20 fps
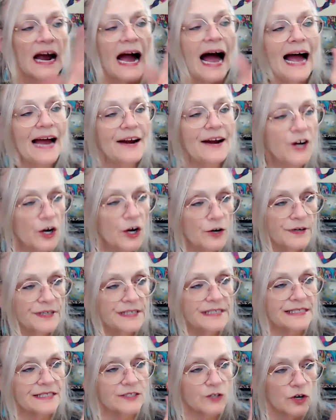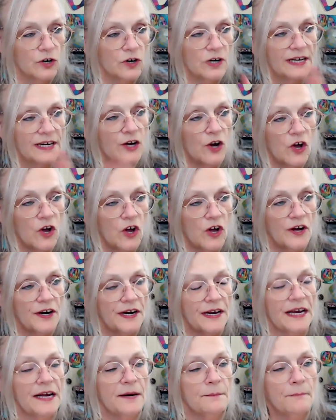I noticed early on
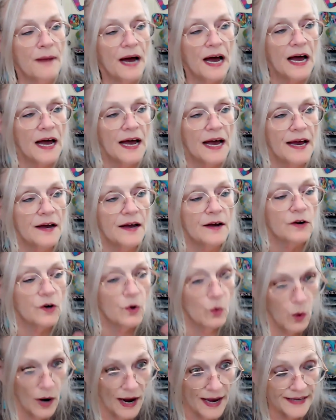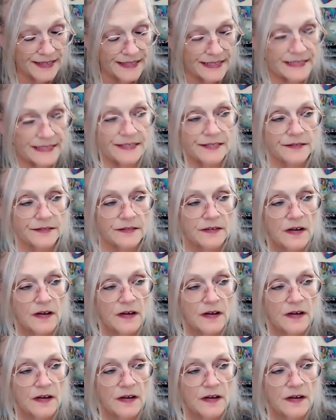in my quest